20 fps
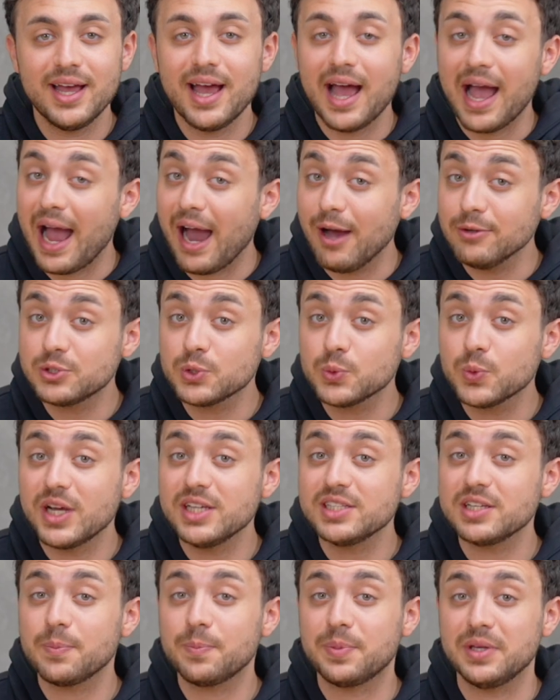how to raise
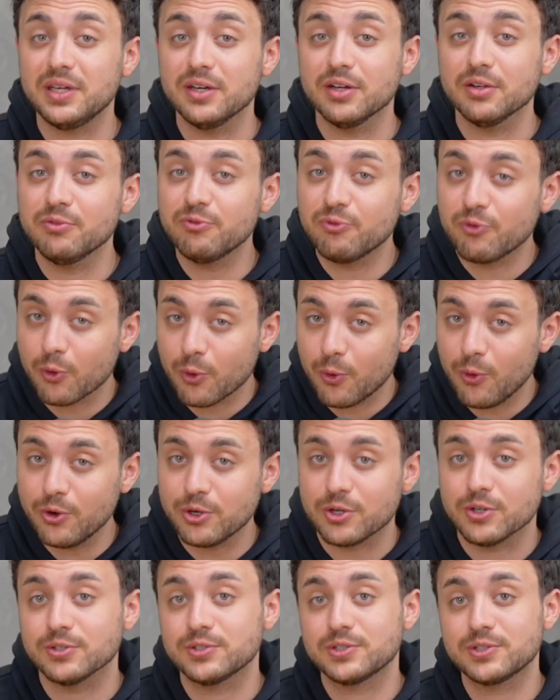appeal for
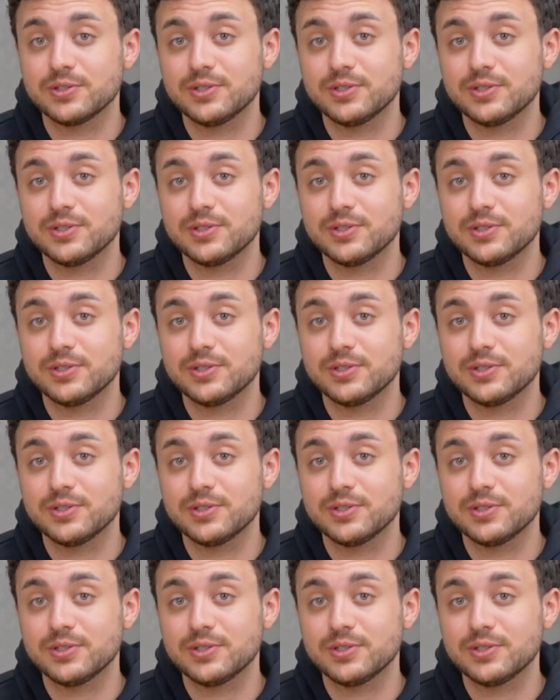orders.